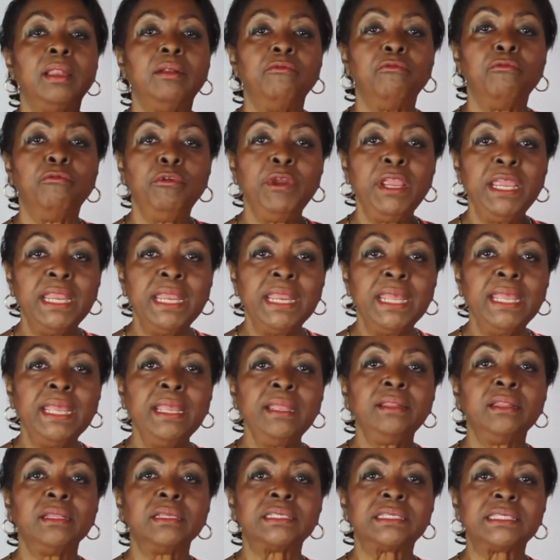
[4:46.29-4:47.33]

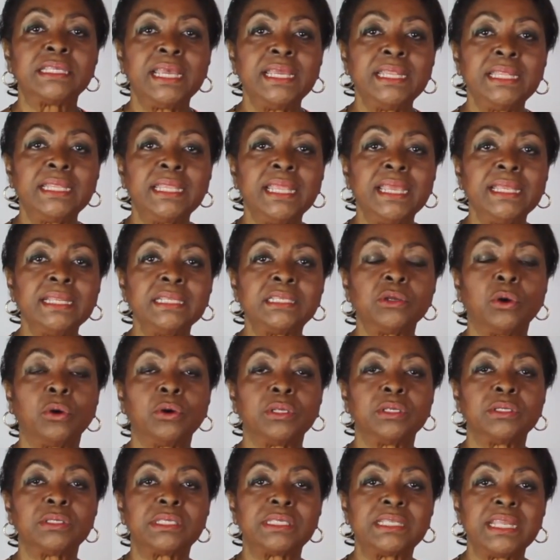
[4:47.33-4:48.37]
reading the sentence
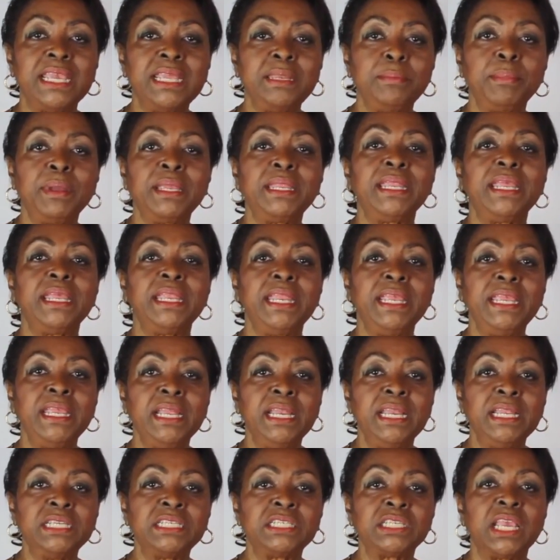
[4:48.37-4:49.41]
or the statement in
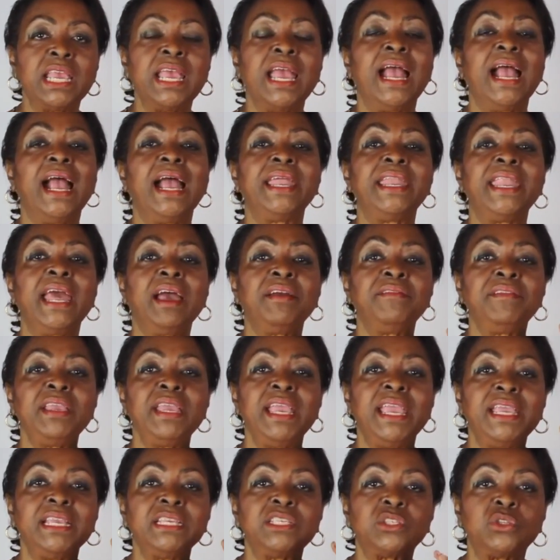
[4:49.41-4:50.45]
English and having
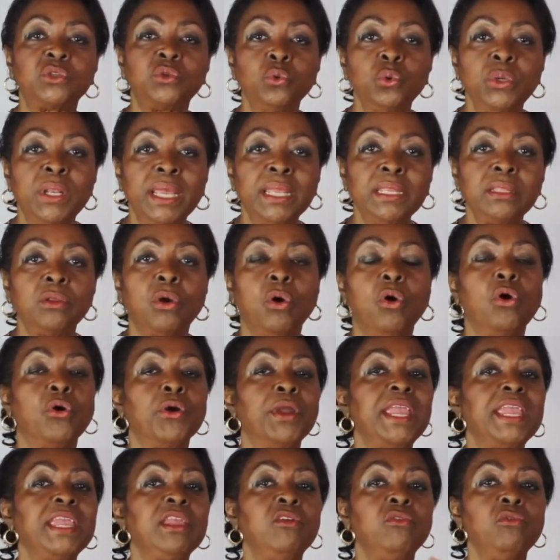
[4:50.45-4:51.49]
a student or
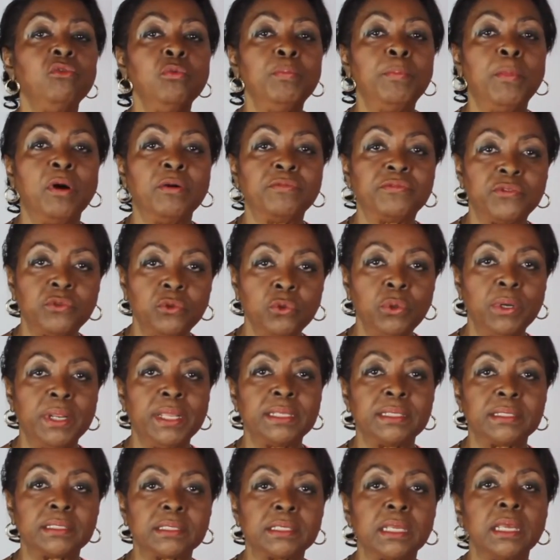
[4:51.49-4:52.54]
a group of
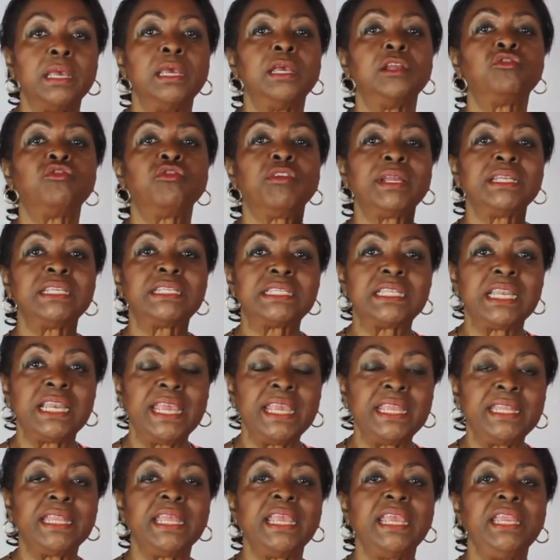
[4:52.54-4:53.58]
students
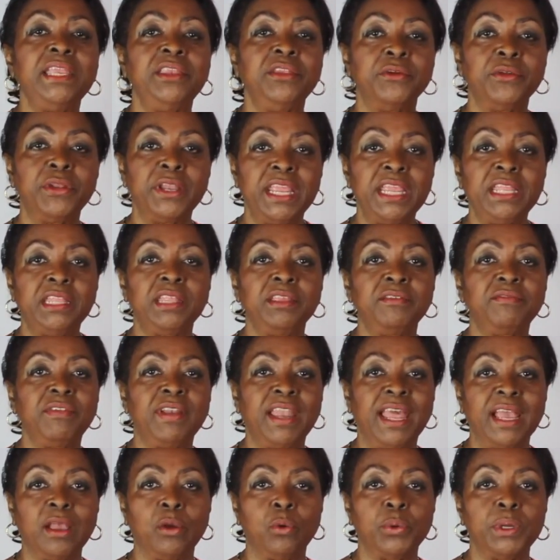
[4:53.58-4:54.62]
translate in your native
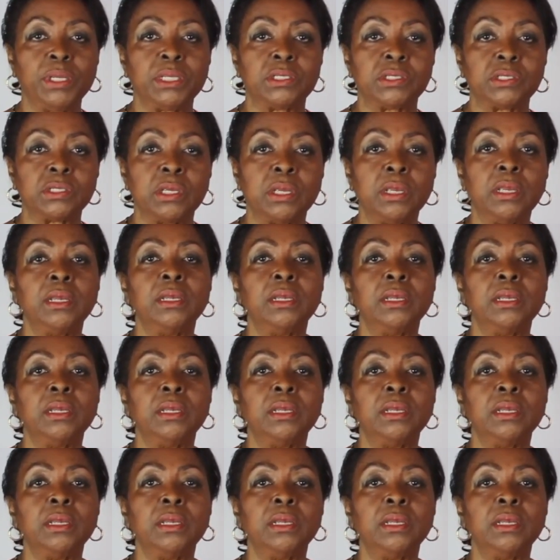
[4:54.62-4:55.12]
language.